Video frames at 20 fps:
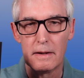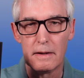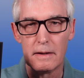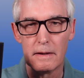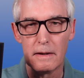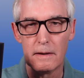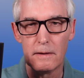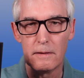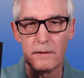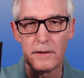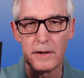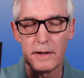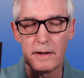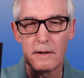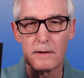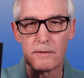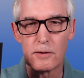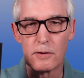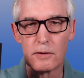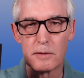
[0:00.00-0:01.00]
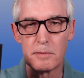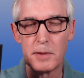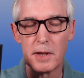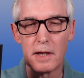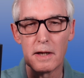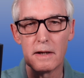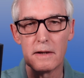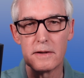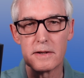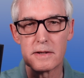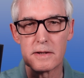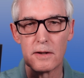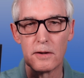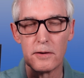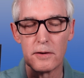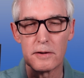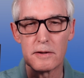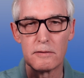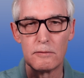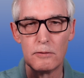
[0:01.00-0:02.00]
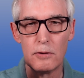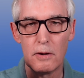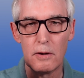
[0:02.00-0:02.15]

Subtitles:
Now they did of course bring out the Sonos